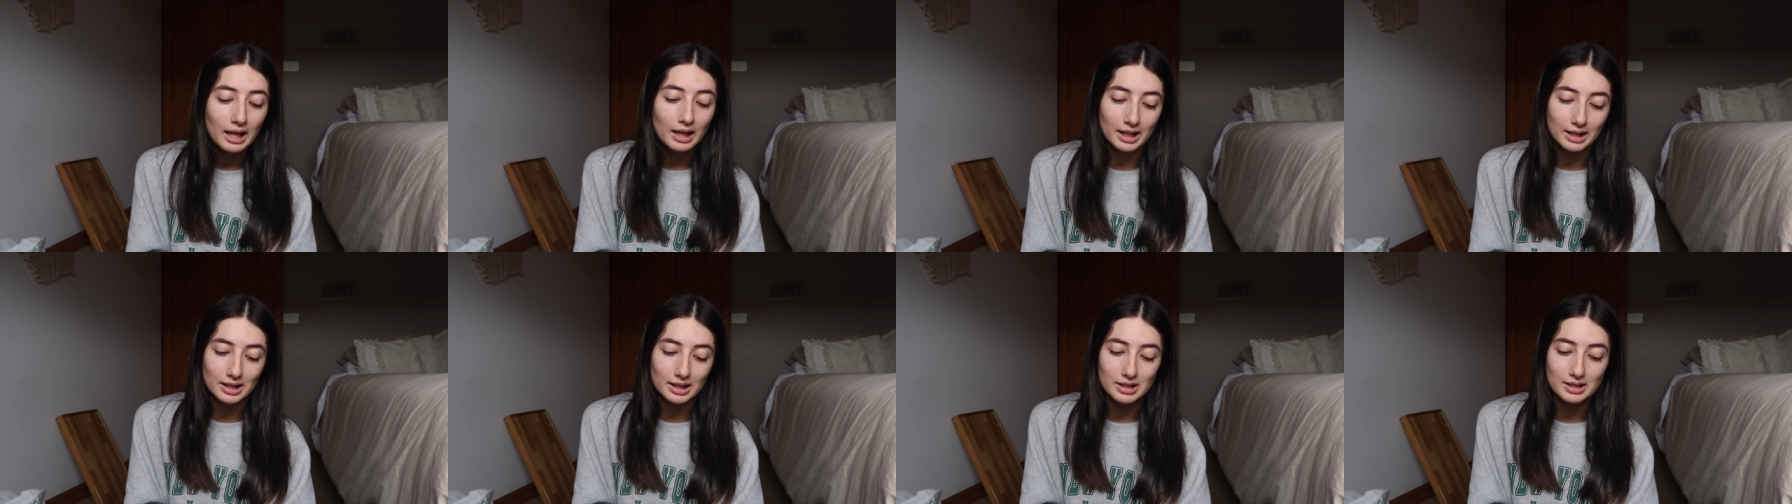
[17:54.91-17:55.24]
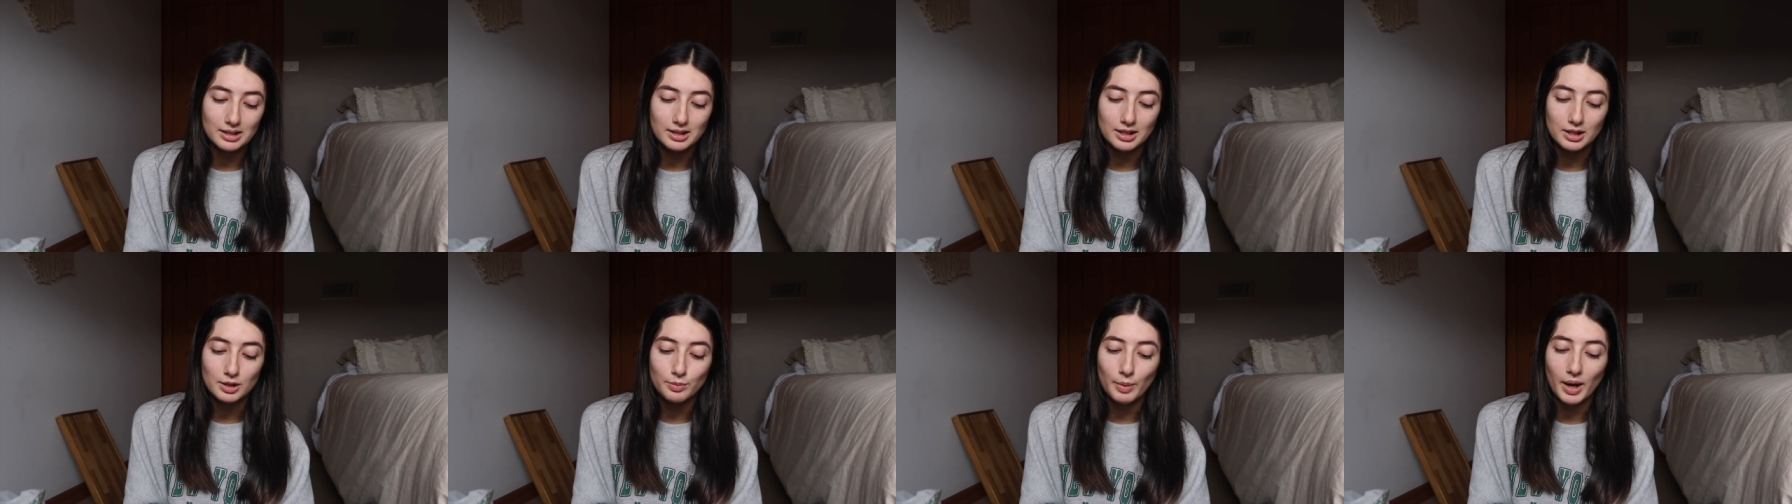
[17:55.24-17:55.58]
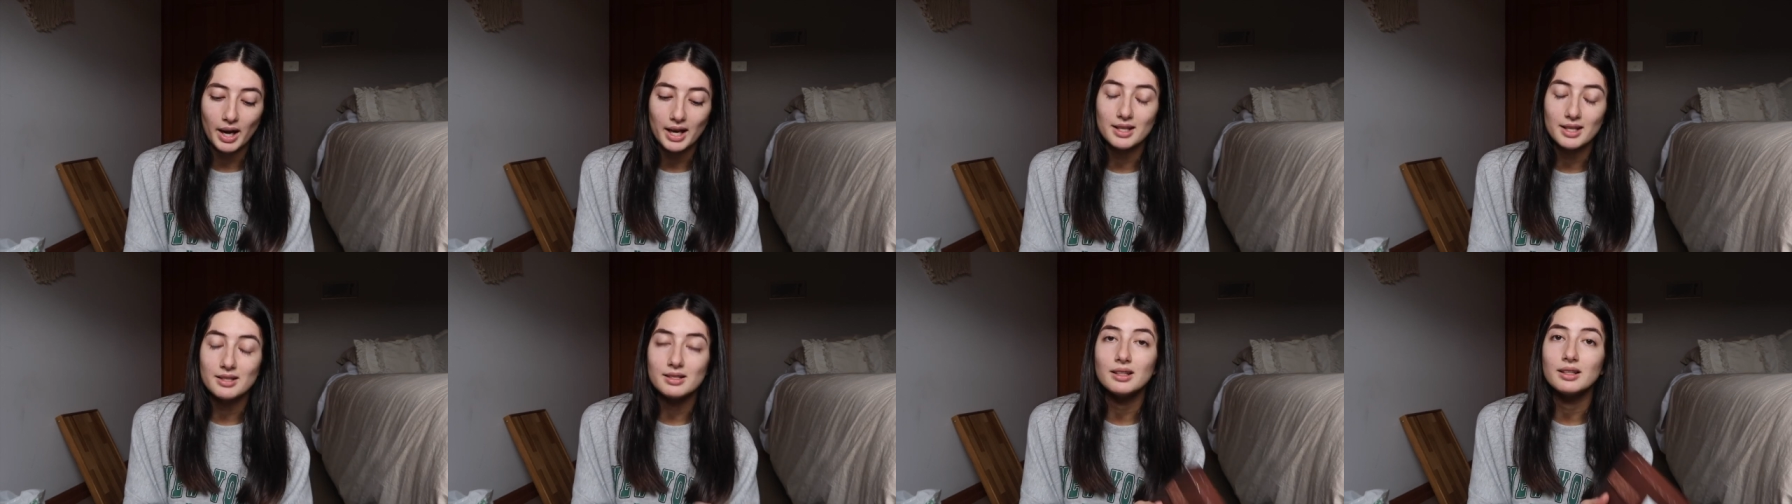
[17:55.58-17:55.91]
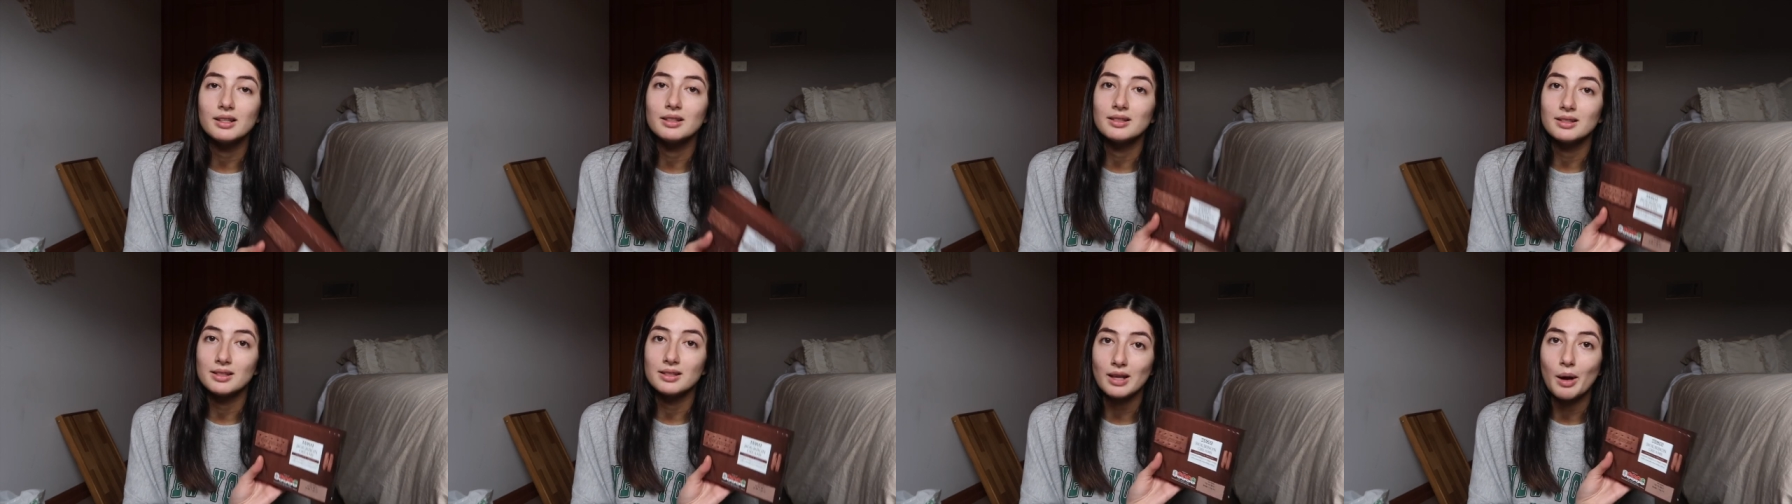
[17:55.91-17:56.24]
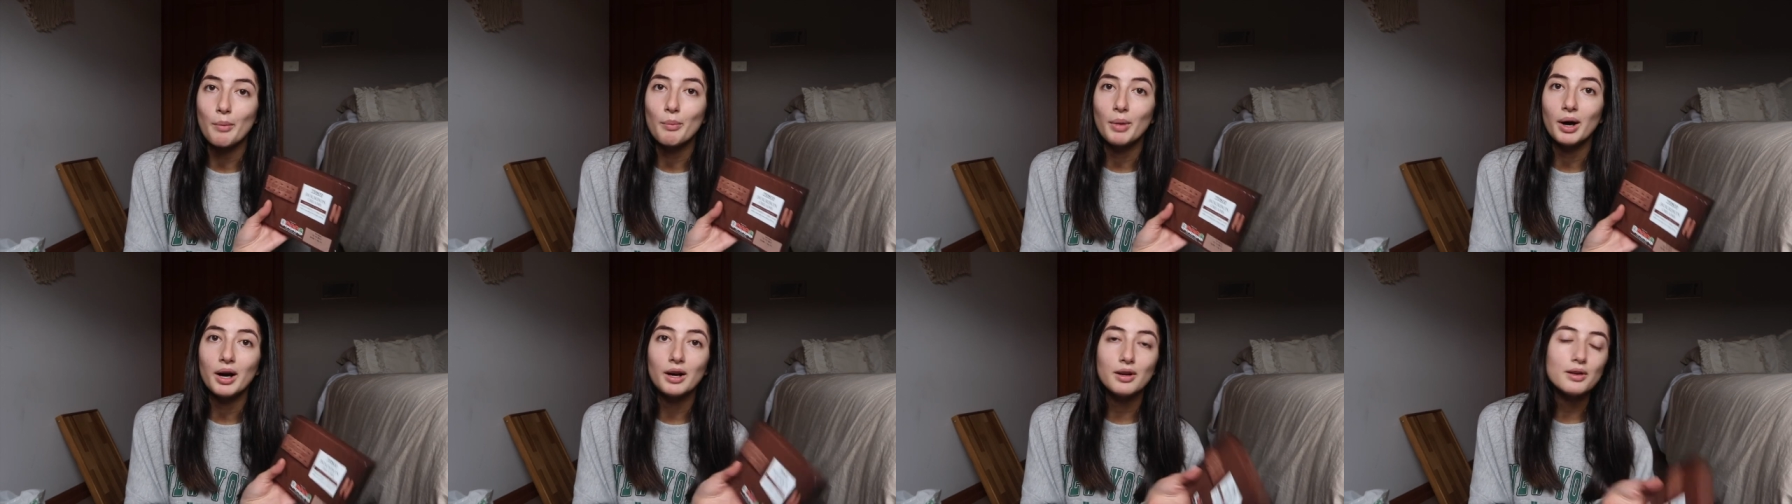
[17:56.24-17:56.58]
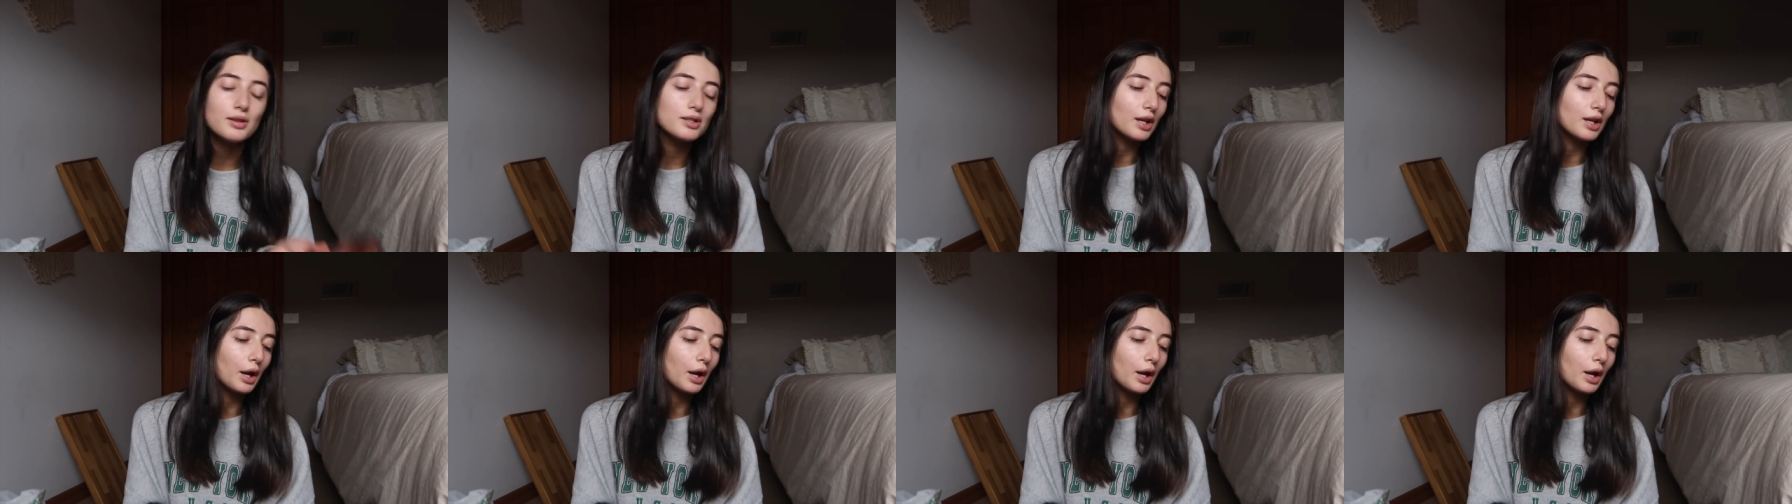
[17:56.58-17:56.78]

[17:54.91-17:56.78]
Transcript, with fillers: Like this expires in December.